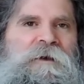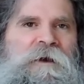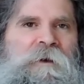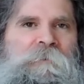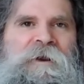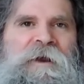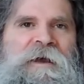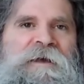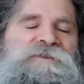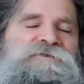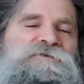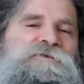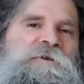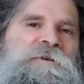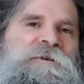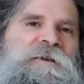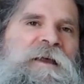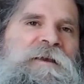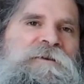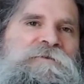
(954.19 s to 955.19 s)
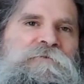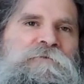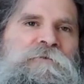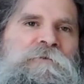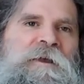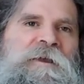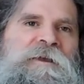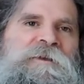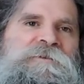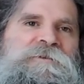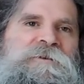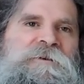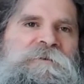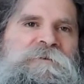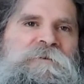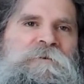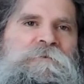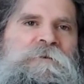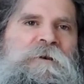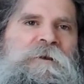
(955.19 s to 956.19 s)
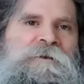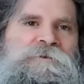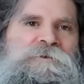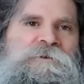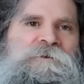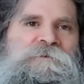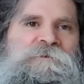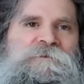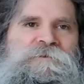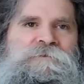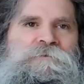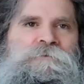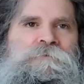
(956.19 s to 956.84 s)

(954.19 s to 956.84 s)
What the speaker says: Ask for dead donations